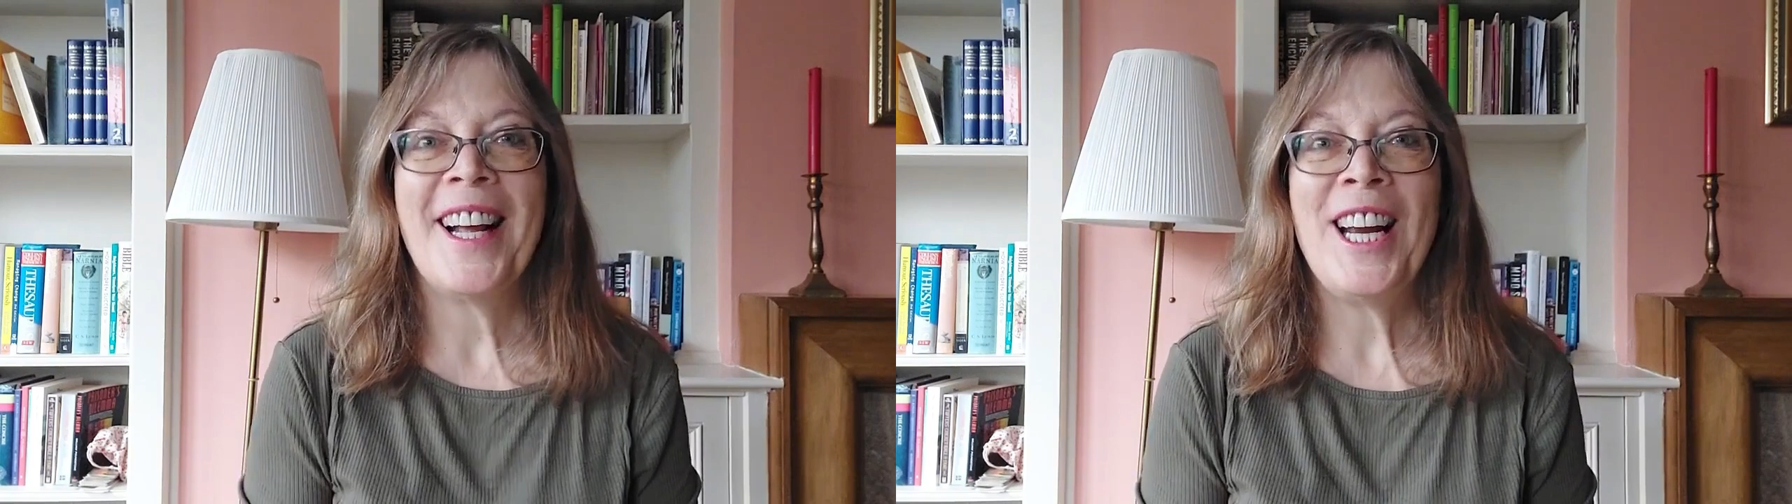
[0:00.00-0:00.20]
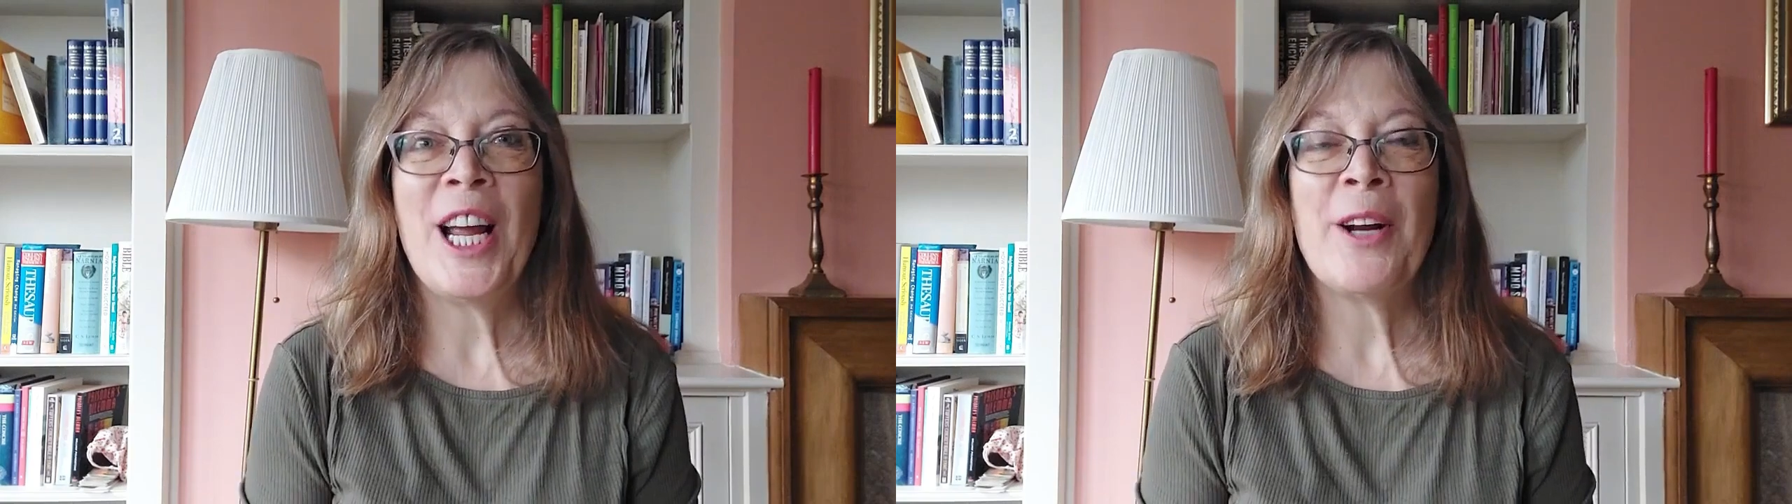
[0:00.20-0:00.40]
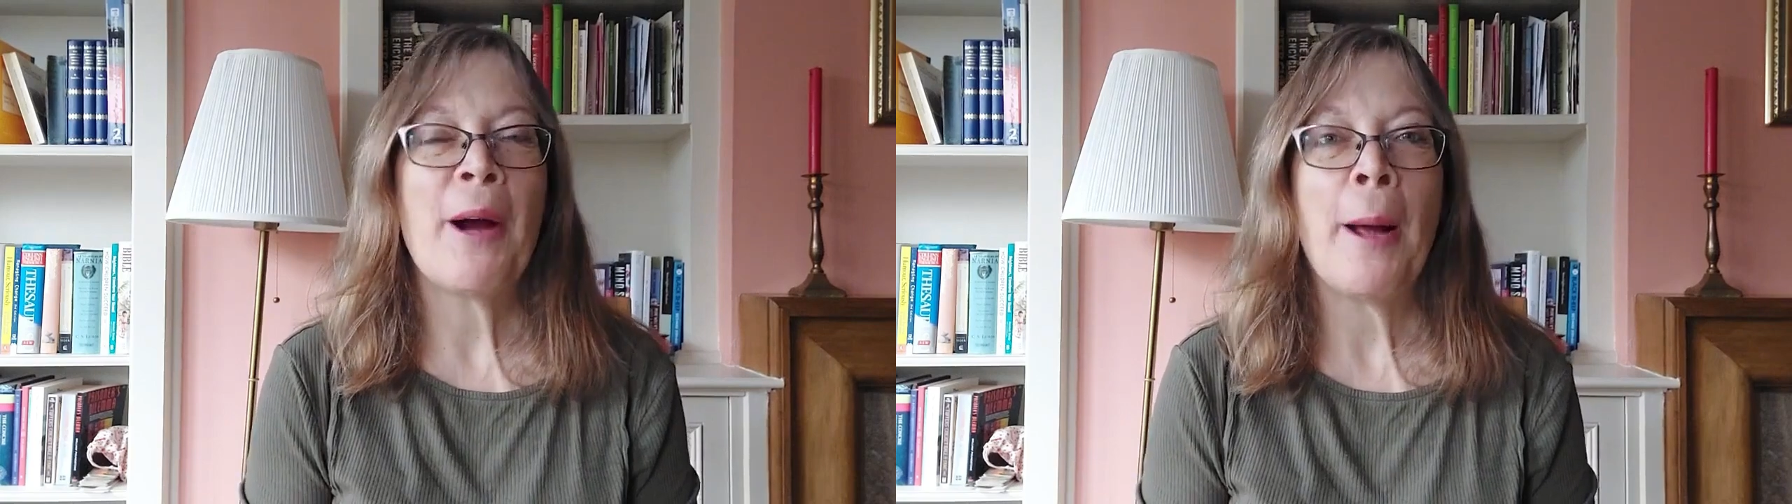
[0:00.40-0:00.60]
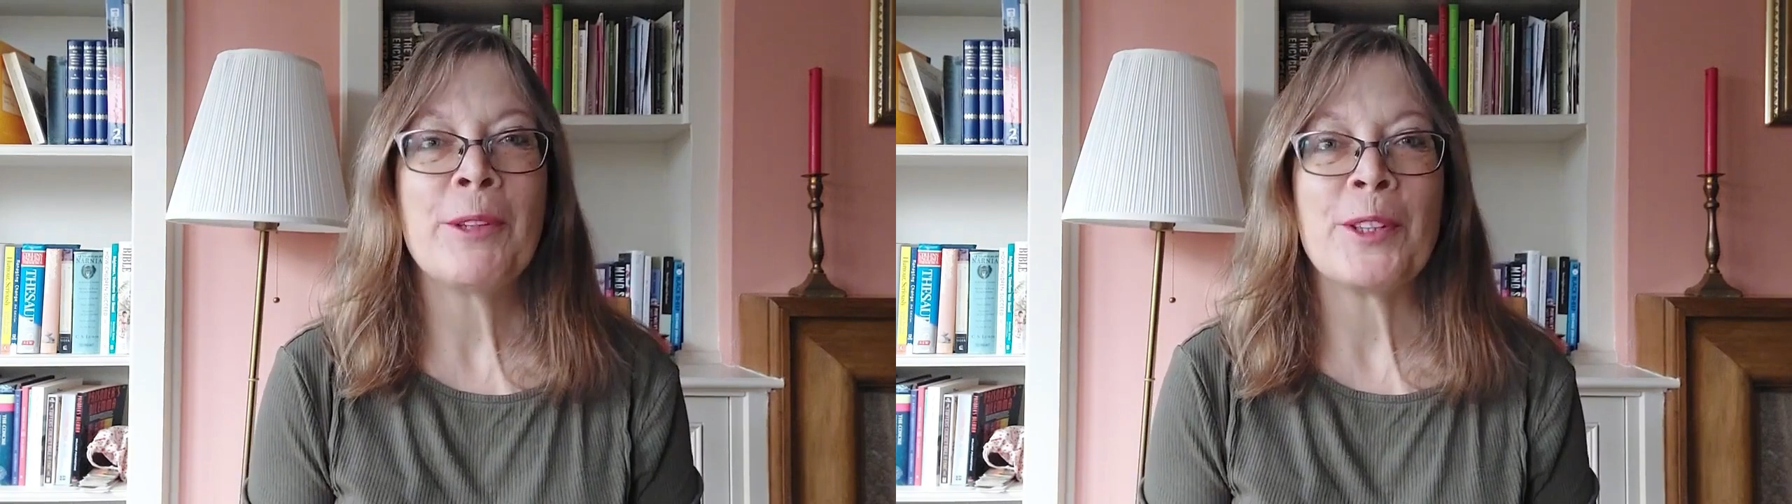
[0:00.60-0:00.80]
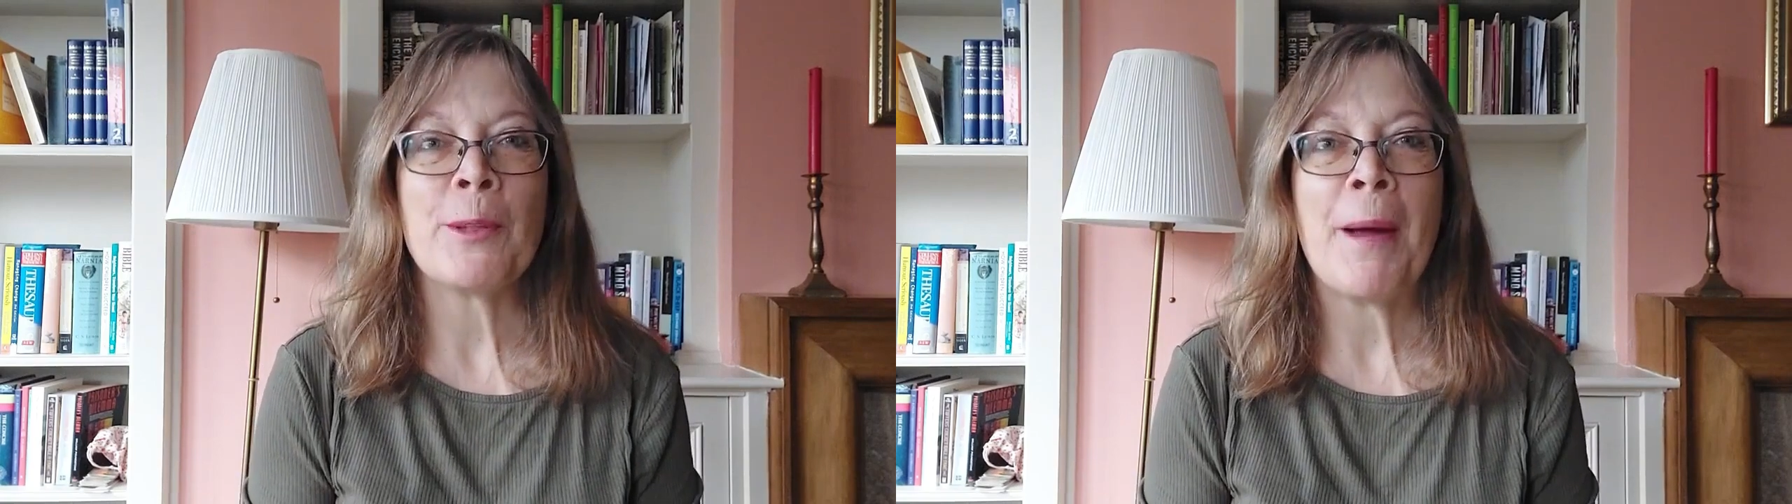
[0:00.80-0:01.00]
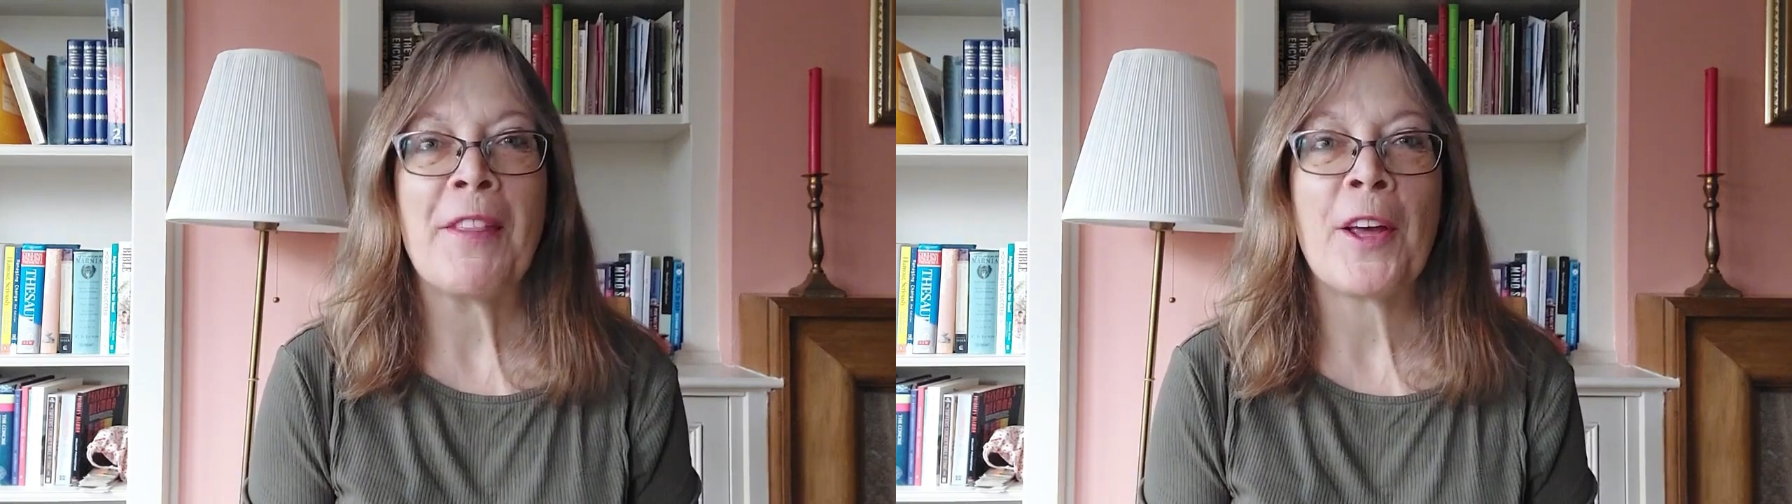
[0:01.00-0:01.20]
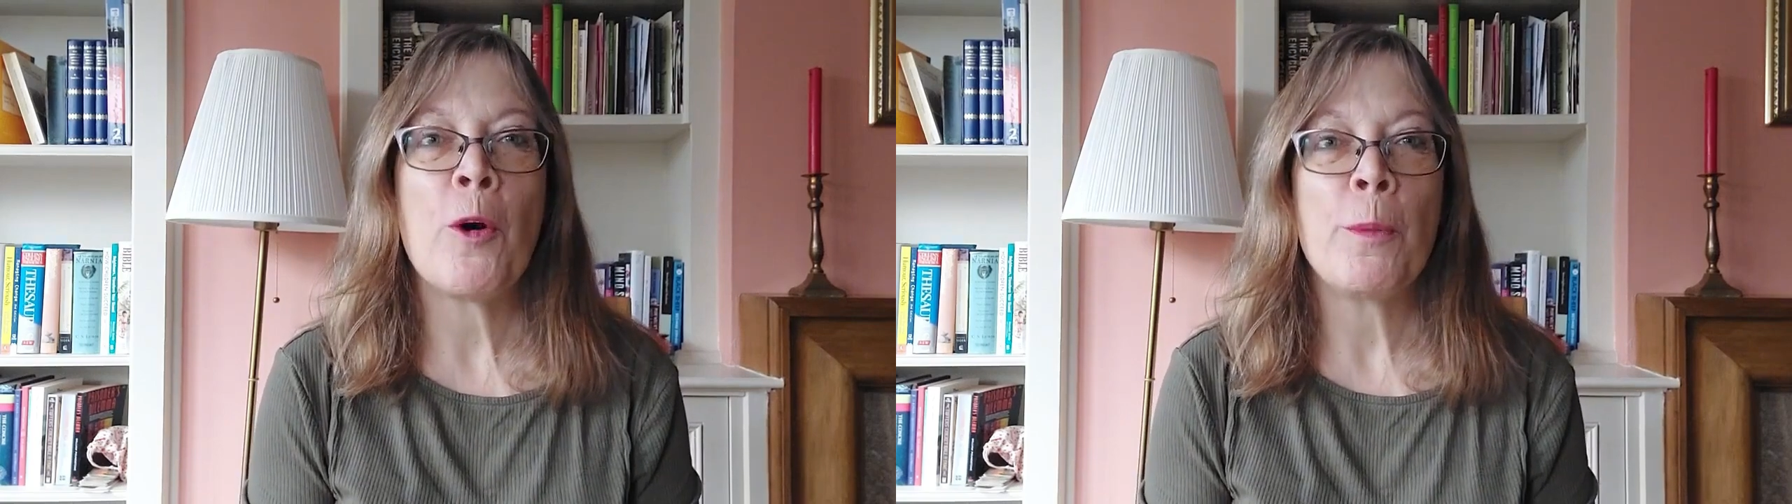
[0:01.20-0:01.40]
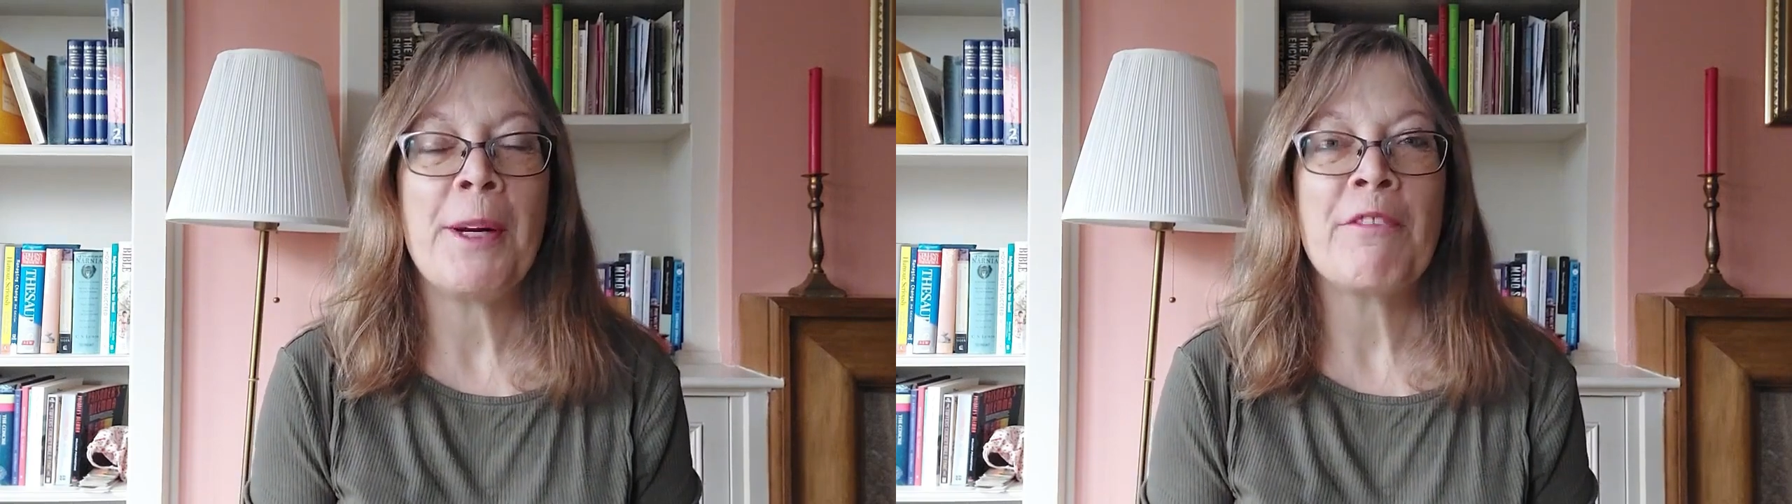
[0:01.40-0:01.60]
Hello, I'm Dr. Beth
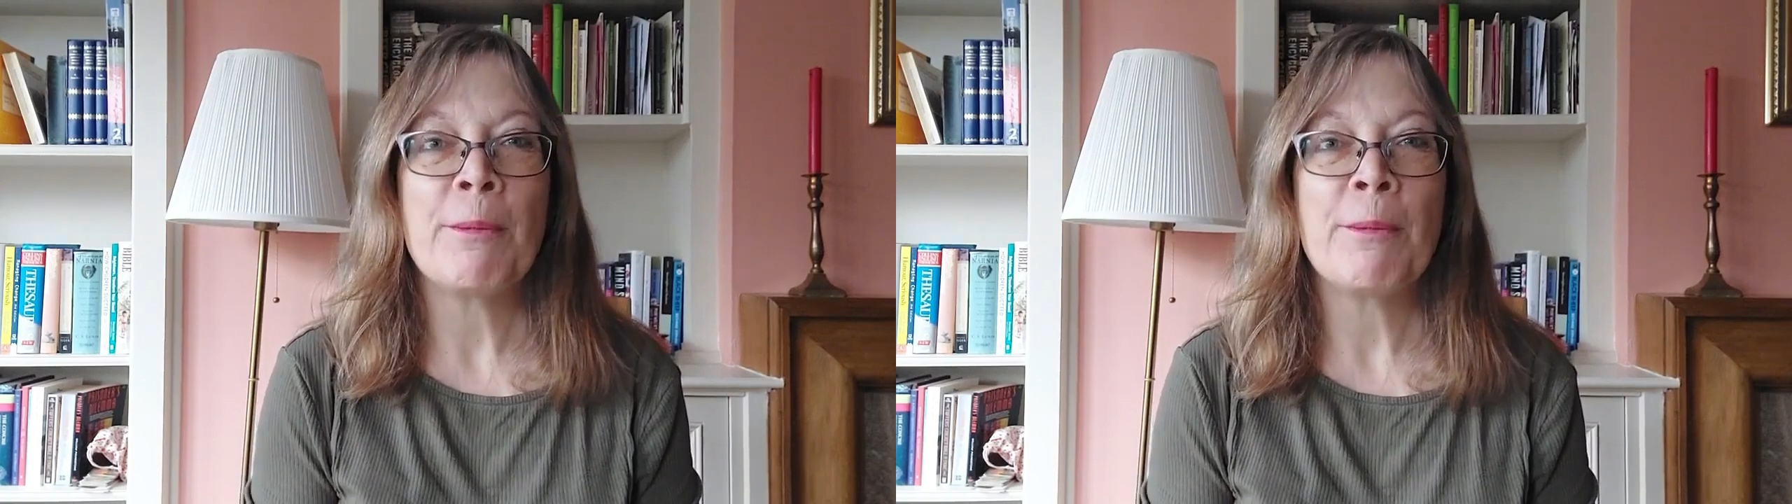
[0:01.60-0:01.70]
Colby